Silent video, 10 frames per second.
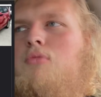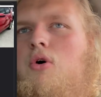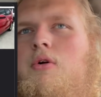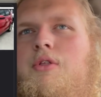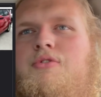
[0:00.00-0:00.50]

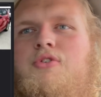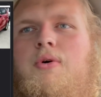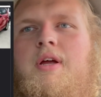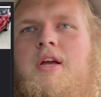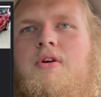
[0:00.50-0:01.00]
Moral of the
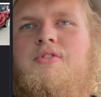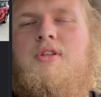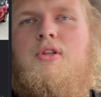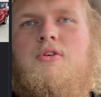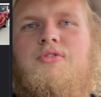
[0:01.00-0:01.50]
story here is it
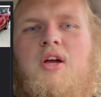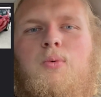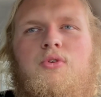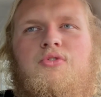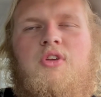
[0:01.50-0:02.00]
looks like
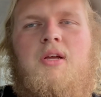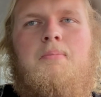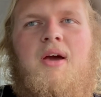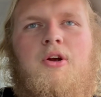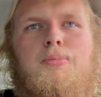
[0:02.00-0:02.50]
we're seeing
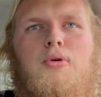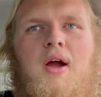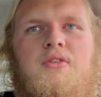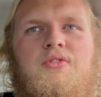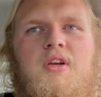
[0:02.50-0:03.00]
better
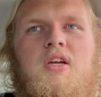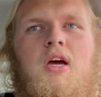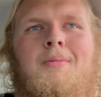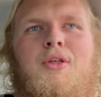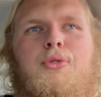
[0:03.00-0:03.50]
pricing
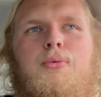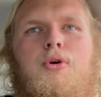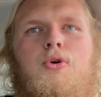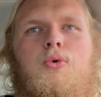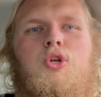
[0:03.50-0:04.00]
coming through